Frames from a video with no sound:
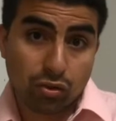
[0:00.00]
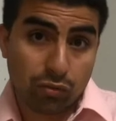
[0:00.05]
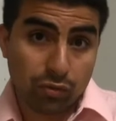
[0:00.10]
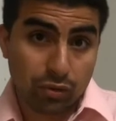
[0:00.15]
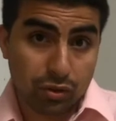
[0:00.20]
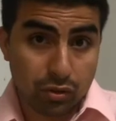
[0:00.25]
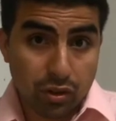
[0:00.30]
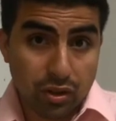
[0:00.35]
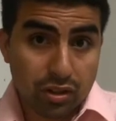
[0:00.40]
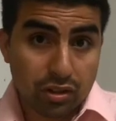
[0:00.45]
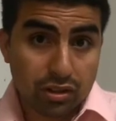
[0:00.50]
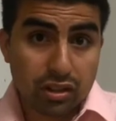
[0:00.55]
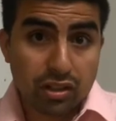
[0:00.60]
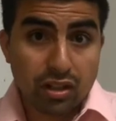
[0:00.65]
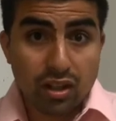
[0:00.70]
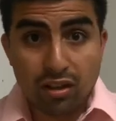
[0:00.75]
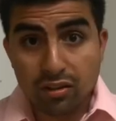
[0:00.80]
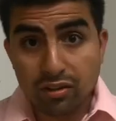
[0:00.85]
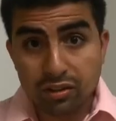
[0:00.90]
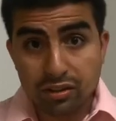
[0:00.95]
from
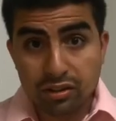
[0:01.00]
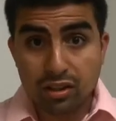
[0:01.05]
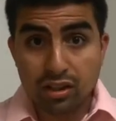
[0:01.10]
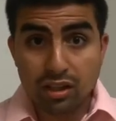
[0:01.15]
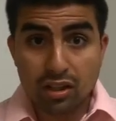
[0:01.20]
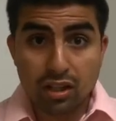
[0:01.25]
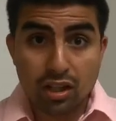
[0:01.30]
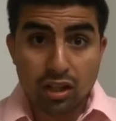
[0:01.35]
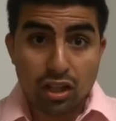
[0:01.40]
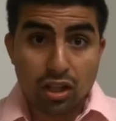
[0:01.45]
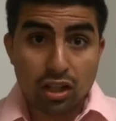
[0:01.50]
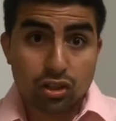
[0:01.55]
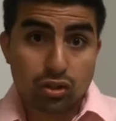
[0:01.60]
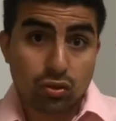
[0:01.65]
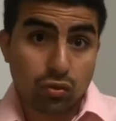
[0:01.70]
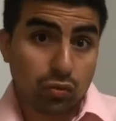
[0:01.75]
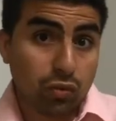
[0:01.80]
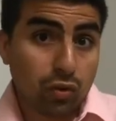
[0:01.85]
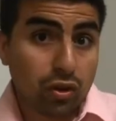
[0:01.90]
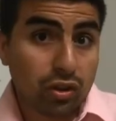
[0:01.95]
$300
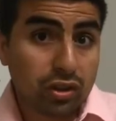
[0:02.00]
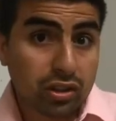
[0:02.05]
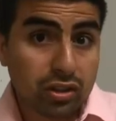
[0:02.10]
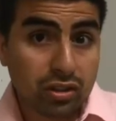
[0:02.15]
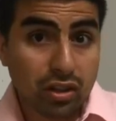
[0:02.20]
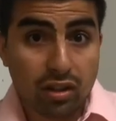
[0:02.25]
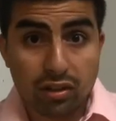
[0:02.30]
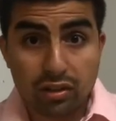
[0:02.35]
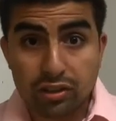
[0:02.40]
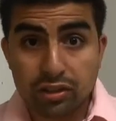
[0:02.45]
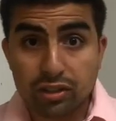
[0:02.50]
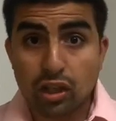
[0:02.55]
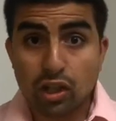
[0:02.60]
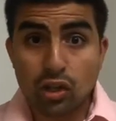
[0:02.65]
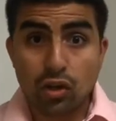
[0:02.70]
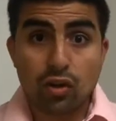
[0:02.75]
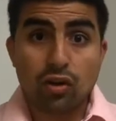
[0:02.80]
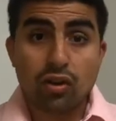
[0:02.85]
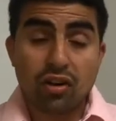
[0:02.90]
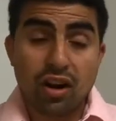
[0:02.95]
to $400,
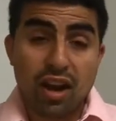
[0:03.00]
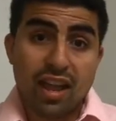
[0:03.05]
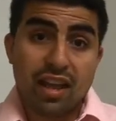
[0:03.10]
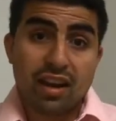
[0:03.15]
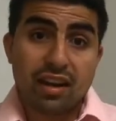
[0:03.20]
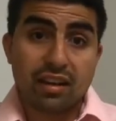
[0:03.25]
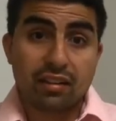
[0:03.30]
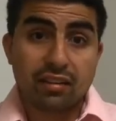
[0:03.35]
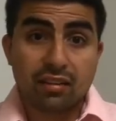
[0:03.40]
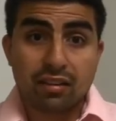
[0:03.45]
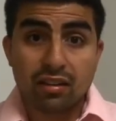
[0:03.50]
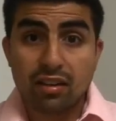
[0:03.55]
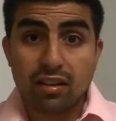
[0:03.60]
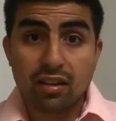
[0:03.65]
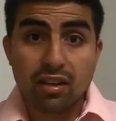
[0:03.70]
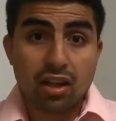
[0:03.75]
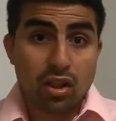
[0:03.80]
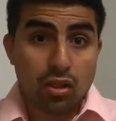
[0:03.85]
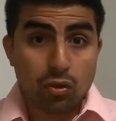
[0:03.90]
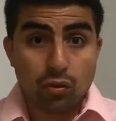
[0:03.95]
you're adding
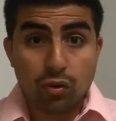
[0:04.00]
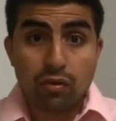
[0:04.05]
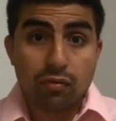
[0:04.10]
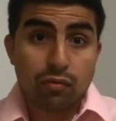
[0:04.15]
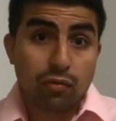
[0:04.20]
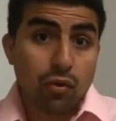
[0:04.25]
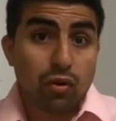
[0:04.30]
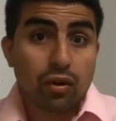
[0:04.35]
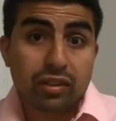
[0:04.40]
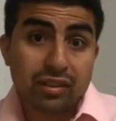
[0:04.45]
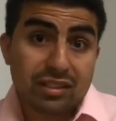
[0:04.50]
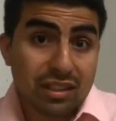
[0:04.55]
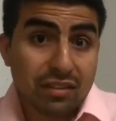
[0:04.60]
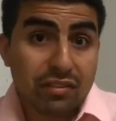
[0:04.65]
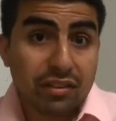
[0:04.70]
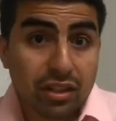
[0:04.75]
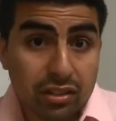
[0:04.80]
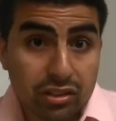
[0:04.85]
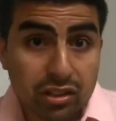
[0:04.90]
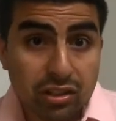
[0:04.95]
$300, $400,
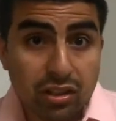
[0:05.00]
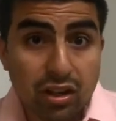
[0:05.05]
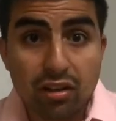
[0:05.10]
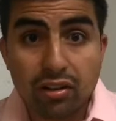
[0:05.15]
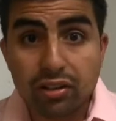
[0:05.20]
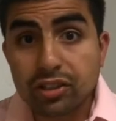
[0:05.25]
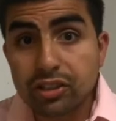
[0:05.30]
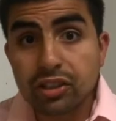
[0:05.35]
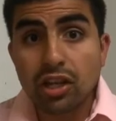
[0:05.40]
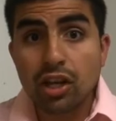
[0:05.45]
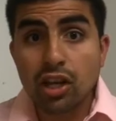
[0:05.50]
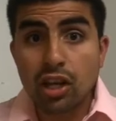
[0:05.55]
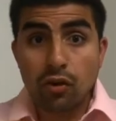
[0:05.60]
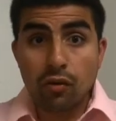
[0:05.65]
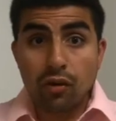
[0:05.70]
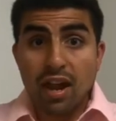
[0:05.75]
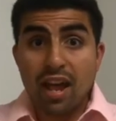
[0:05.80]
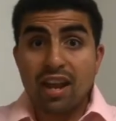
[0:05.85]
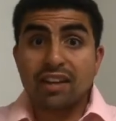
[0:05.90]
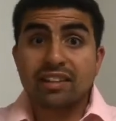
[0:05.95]
$700.
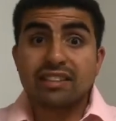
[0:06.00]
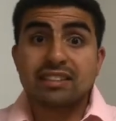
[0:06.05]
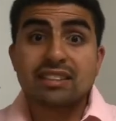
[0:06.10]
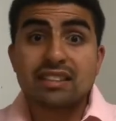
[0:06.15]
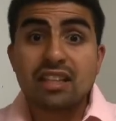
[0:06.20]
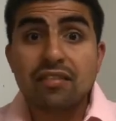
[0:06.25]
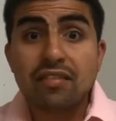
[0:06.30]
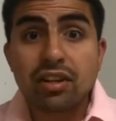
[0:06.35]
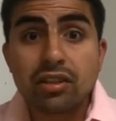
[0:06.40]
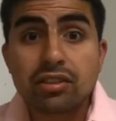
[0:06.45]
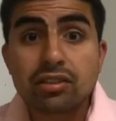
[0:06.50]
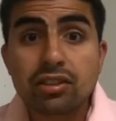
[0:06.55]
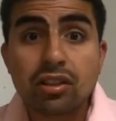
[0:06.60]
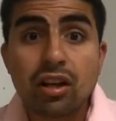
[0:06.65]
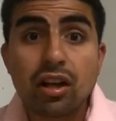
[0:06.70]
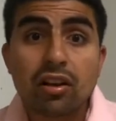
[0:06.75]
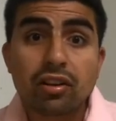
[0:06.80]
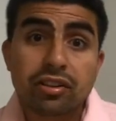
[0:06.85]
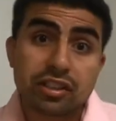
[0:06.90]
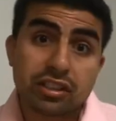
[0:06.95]
You're adding
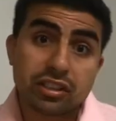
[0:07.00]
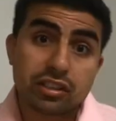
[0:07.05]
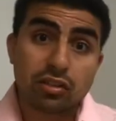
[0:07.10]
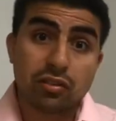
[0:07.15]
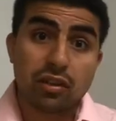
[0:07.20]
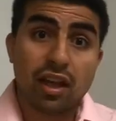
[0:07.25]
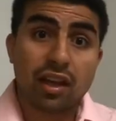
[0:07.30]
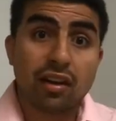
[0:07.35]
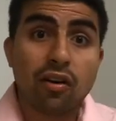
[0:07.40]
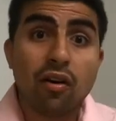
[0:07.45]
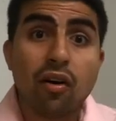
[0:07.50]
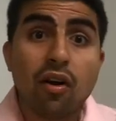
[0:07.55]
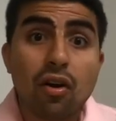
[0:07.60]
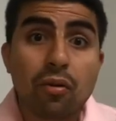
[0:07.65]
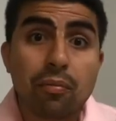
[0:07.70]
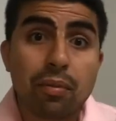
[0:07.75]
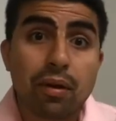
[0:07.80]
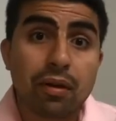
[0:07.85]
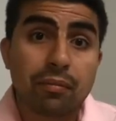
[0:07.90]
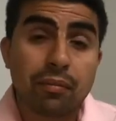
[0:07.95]
$700 into that car
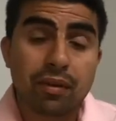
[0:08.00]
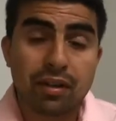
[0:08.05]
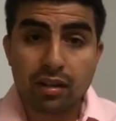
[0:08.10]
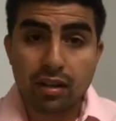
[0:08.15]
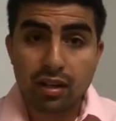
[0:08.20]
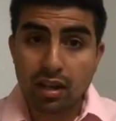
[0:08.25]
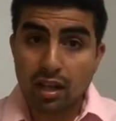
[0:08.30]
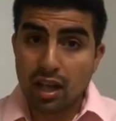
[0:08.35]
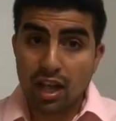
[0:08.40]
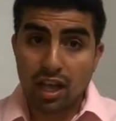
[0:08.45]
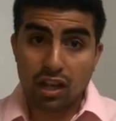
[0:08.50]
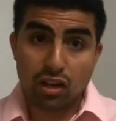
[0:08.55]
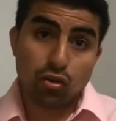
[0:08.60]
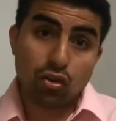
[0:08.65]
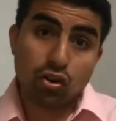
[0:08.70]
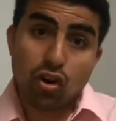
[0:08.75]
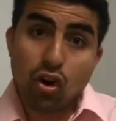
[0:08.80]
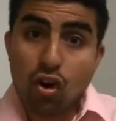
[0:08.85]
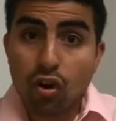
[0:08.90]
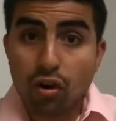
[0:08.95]
payment, and you
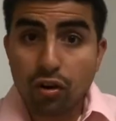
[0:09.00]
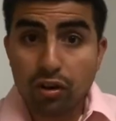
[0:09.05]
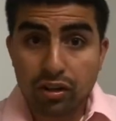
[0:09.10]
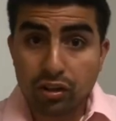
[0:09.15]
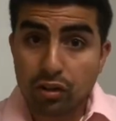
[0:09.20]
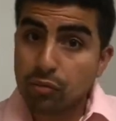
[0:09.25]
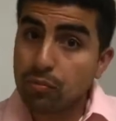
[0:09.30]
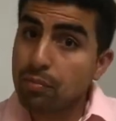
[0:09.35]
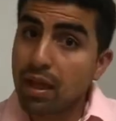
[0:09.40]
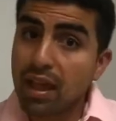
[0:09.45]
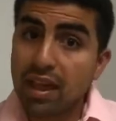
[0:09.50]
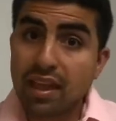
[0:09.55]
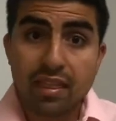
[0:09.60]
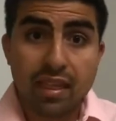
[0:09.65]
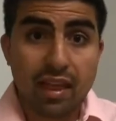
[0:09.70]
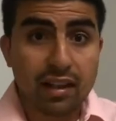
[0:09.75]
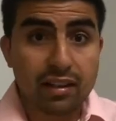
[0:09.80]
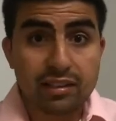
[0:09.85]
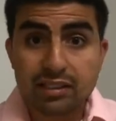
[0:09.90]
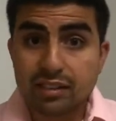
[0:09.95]
pay
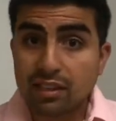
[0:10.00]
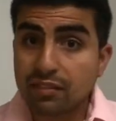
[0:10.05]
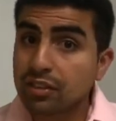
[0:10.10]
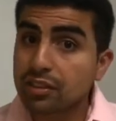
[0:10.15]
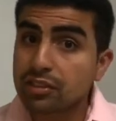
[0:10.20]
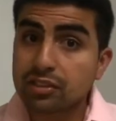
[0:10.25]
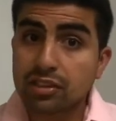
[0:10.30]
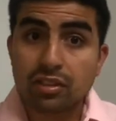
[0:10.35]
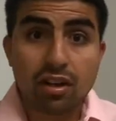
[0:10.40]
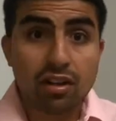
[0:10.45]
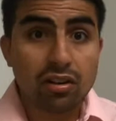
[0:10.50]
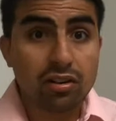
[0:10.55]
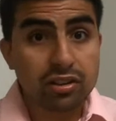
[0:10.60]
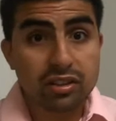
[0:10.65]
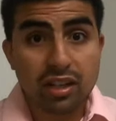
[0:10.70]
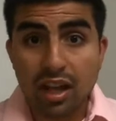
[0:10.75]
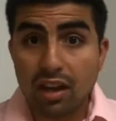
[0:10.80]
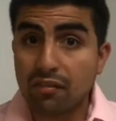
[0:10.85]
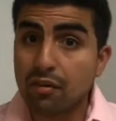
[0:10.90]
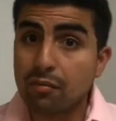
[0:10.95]
that $700
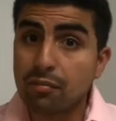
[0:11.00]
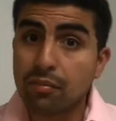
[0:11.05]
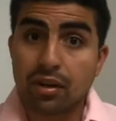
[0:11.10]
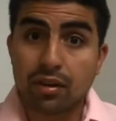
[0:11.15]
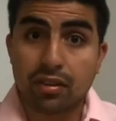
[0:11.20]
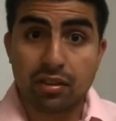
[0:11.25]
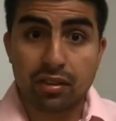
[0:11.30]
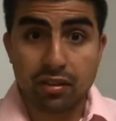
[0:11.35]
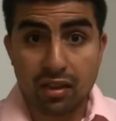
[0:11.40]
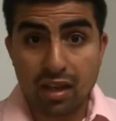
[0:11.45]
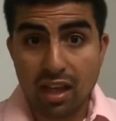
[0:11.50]
every month,